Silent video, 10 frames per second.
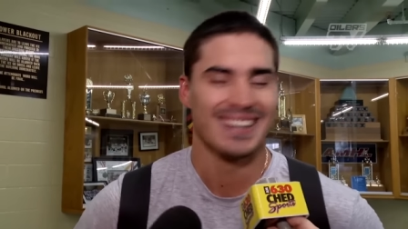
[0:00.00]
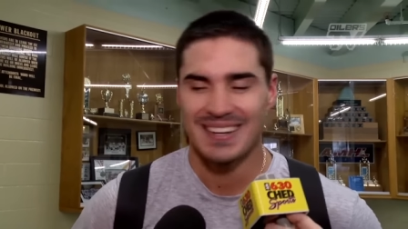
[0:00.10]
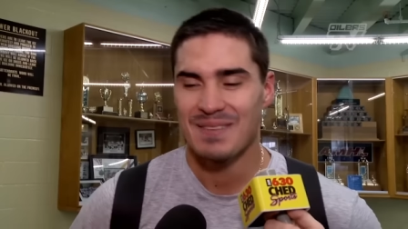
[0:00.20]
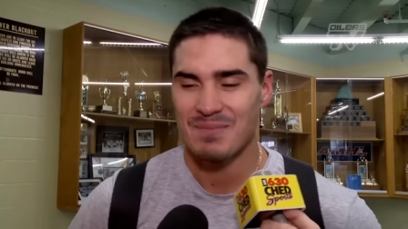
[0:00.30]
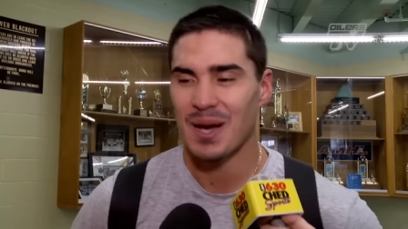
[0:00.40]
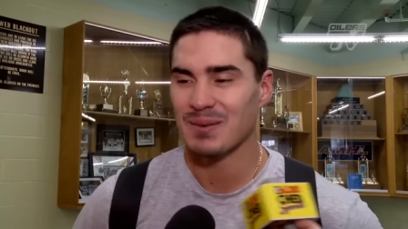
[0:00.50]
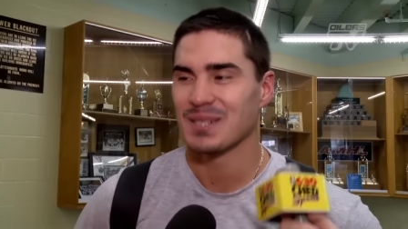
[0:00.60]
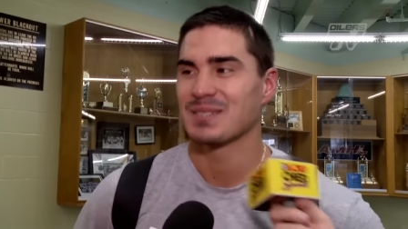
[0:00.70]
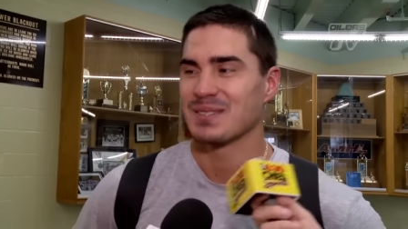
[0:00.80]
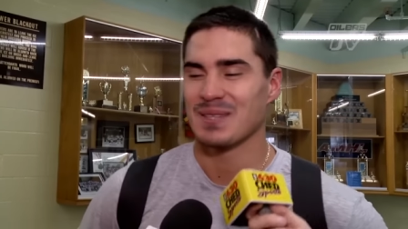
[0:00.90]
yeah, Bad
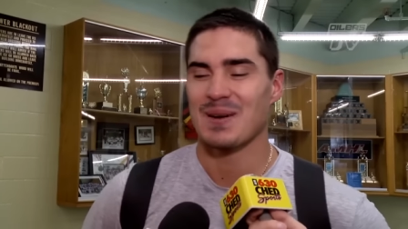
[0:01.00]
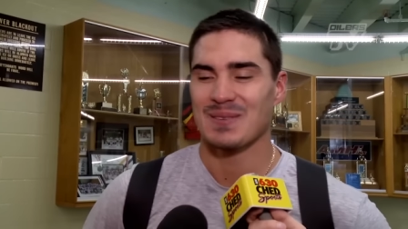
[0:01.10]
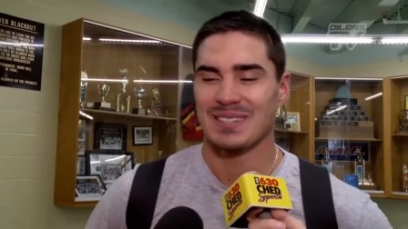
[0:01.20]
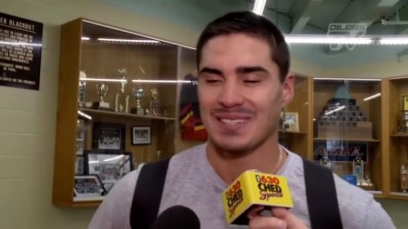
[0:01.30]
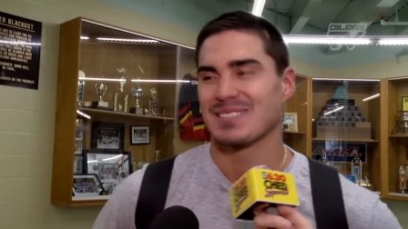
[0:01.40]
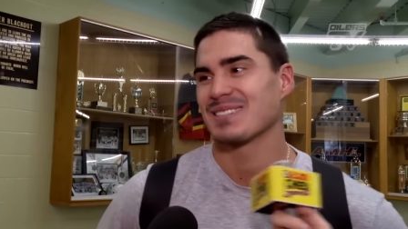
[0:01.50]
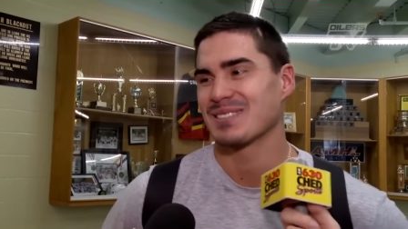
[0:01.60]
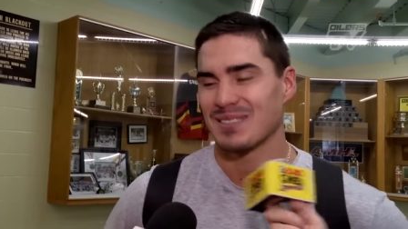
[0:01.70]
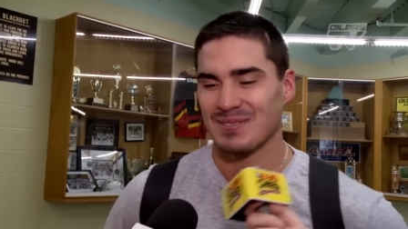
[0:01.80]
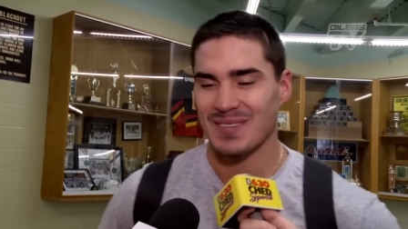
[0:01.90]
way should stop one day. Sorry,
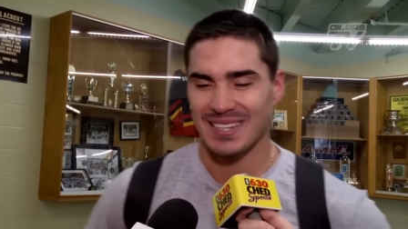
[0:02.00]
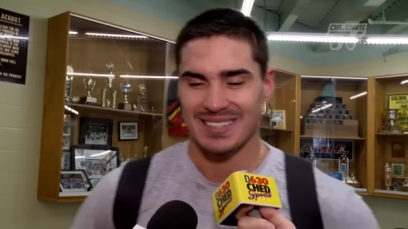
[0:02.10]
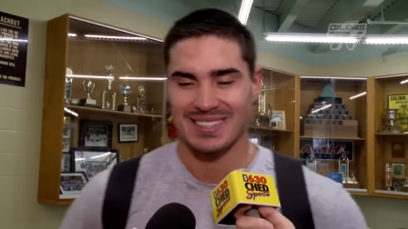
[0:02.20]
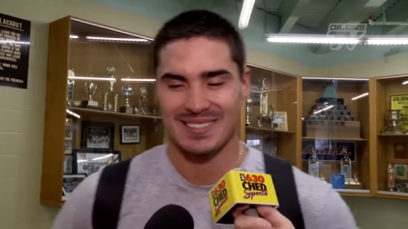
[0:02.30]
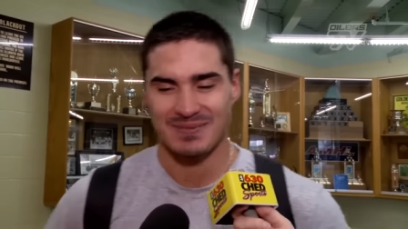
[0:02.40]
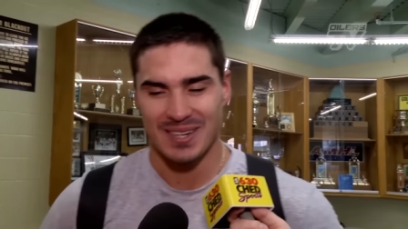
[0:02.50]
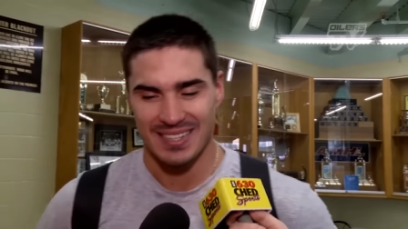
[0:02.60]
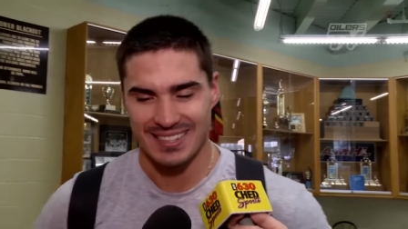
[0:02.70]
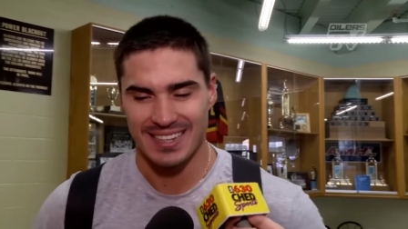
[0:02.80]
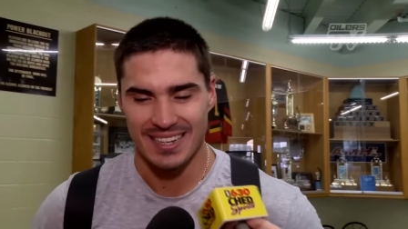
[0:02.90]
sorry for my English, no,
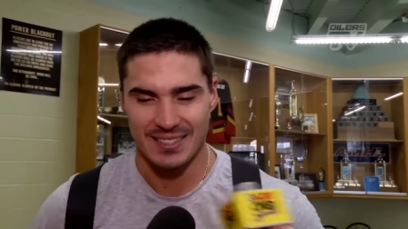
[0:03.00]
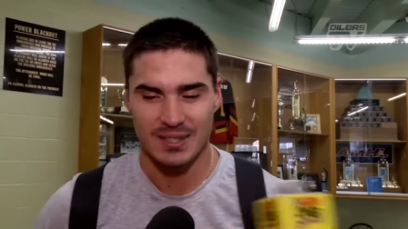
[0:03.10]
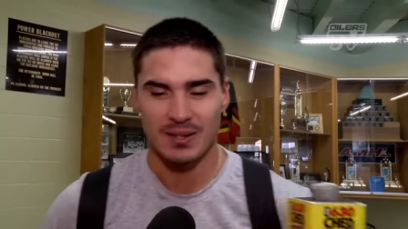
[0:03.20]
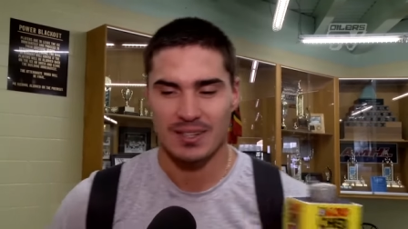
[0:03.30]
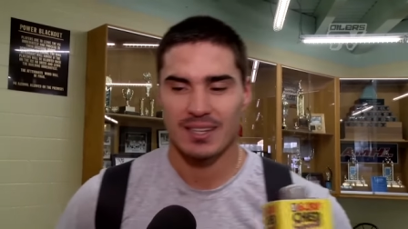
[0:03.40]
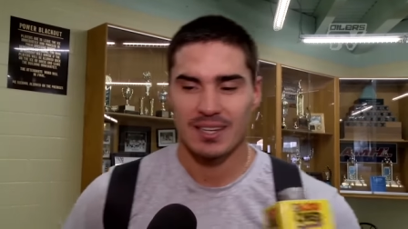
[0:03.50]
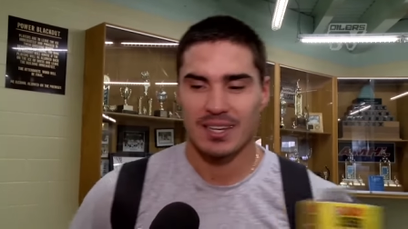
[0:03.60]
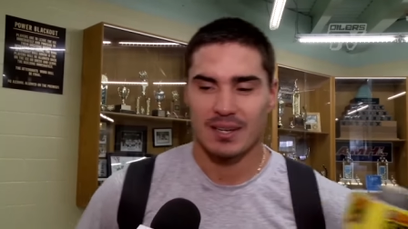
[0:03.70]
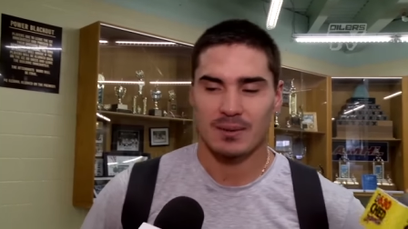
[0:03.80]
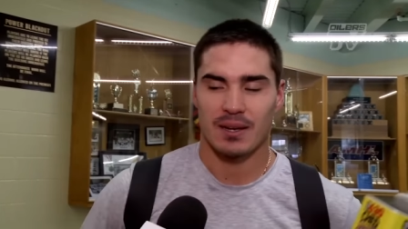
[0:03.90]
but no, yeah. Okay. So
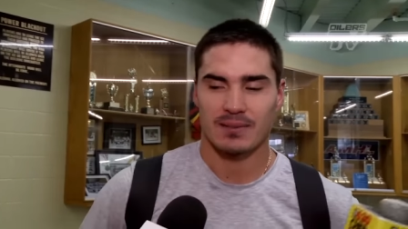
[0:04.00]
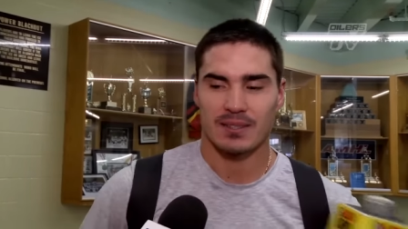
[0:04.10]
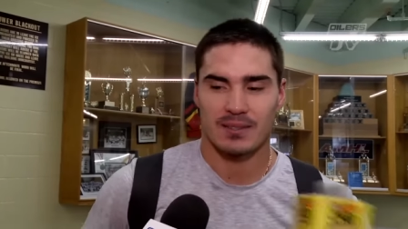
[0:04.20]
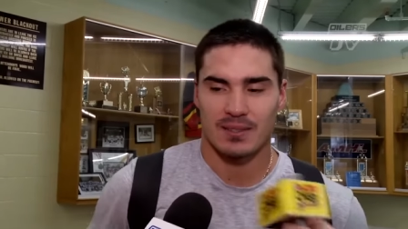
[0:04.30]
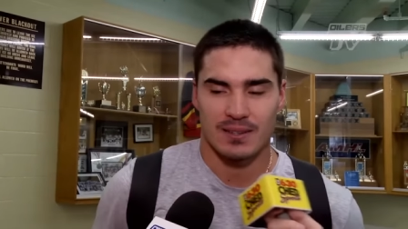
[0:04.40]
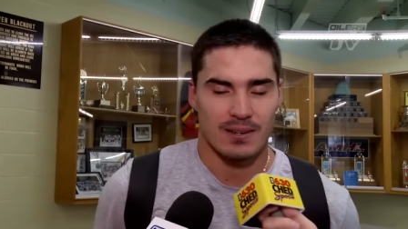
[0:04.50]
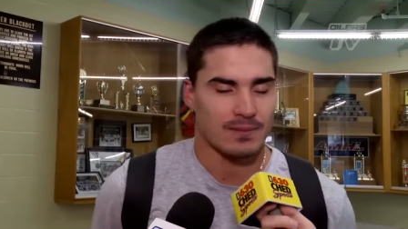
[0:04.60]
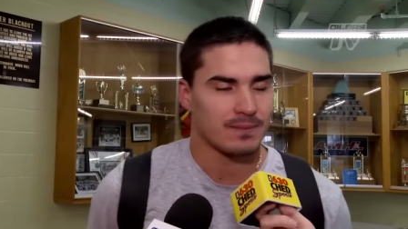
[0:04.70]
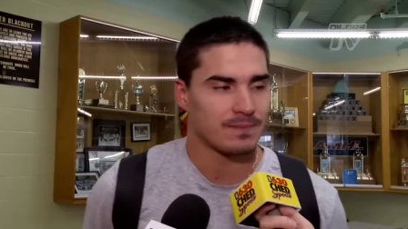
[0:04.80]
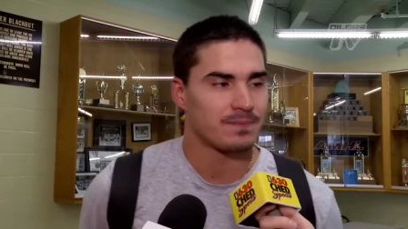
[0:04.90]
we have to turn it off.